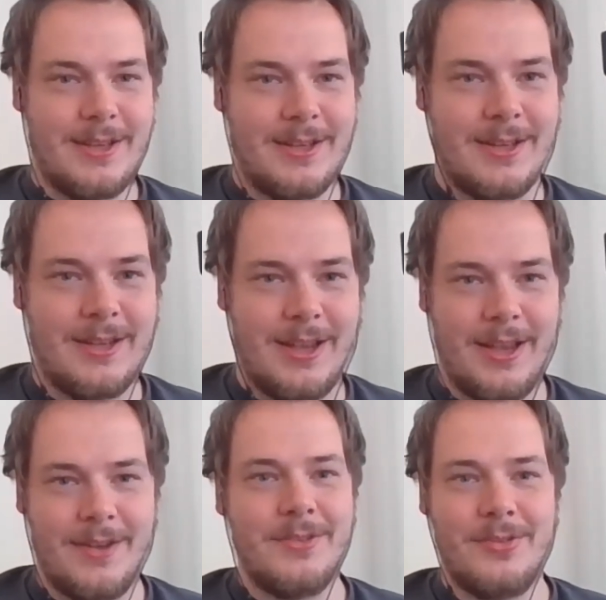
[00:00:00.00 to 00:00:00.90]
uh, I
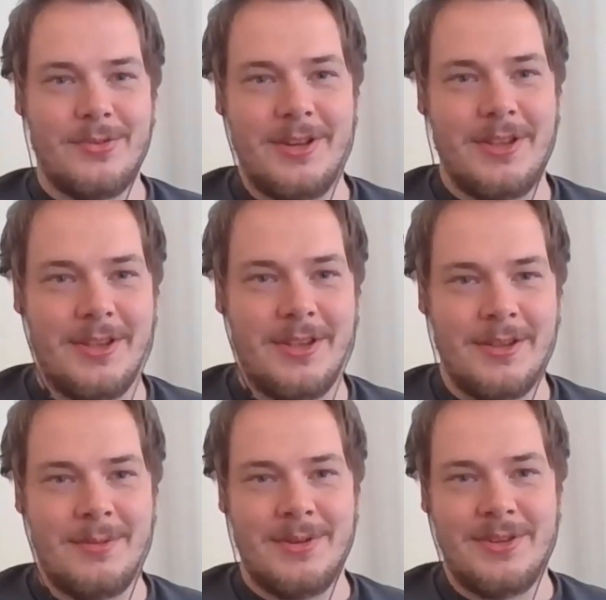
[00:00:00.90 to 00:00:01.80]
haven't
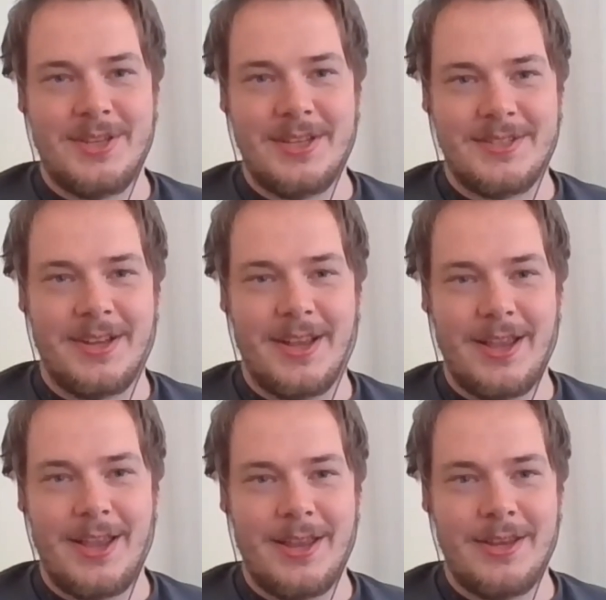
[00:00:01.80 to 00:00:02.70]
really been testing
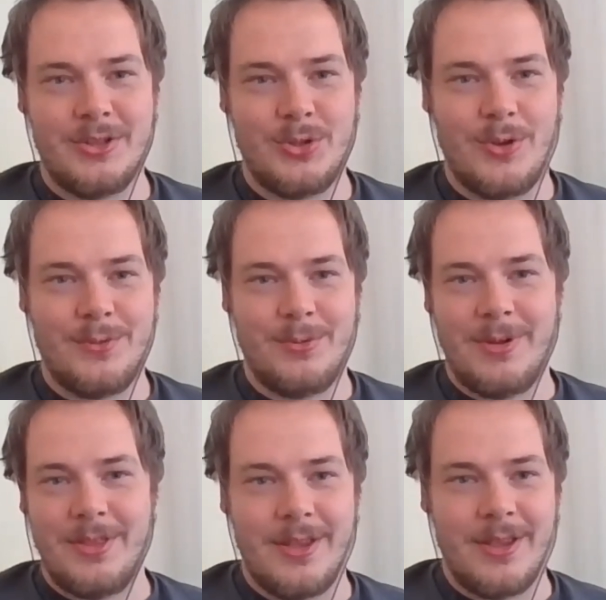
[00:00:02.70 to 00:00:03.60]
any
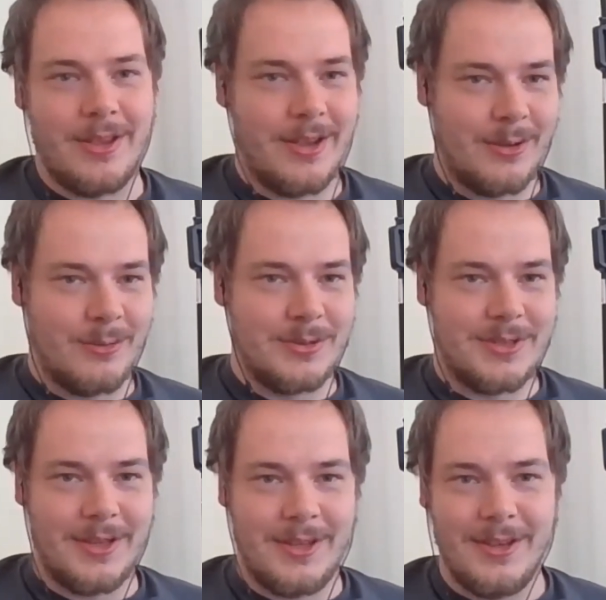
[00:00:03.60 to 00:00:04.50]
software there, I would
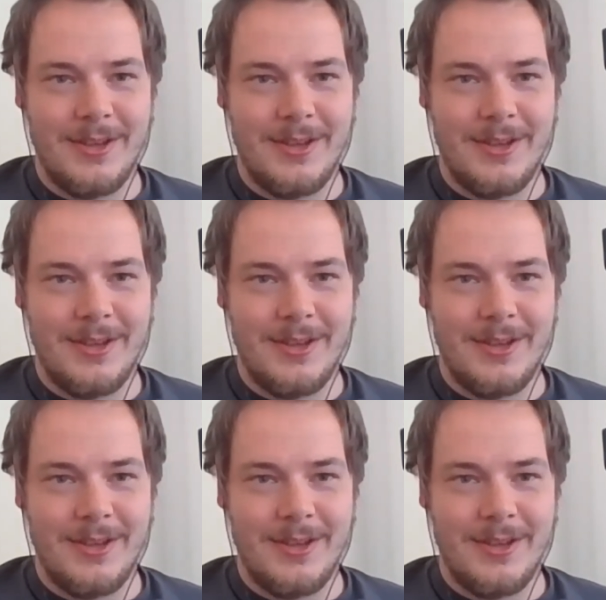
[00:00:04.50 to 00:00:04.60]
say.